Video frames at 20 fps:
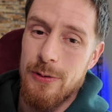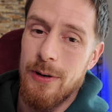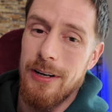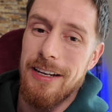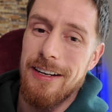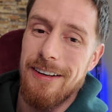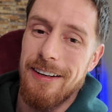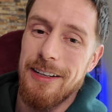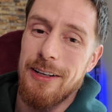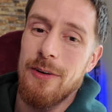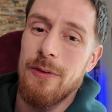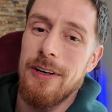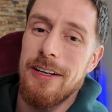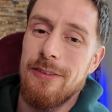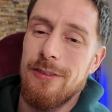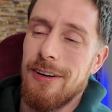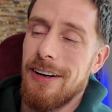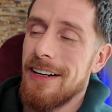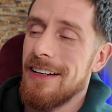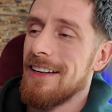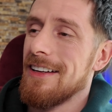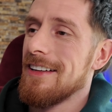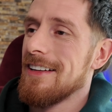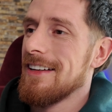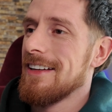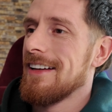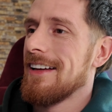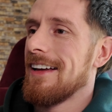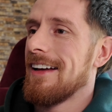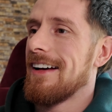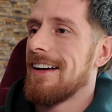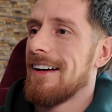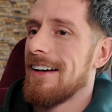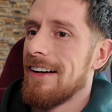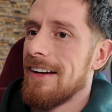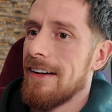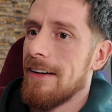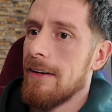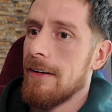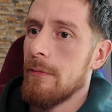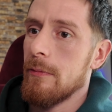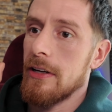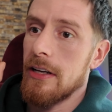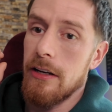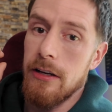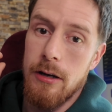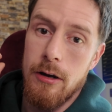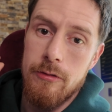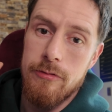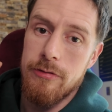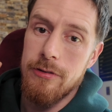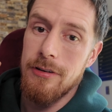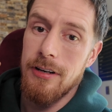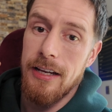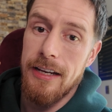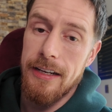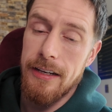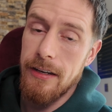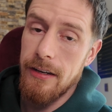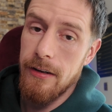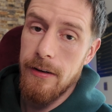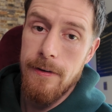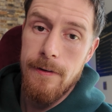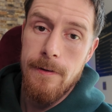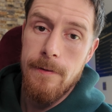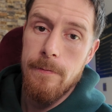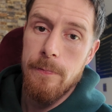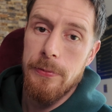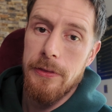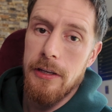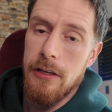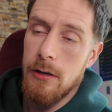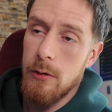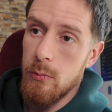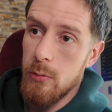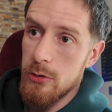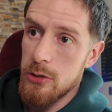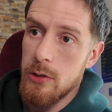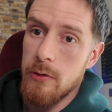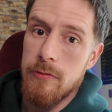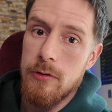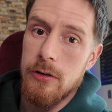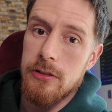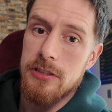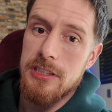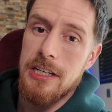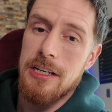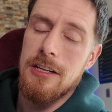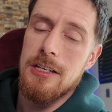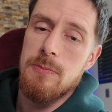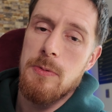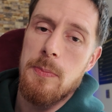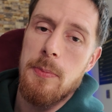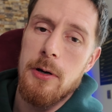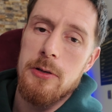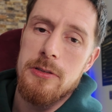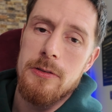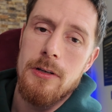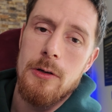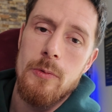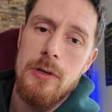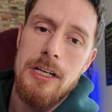29 quid, right? We're going to go through what sort of content you need to be posting on a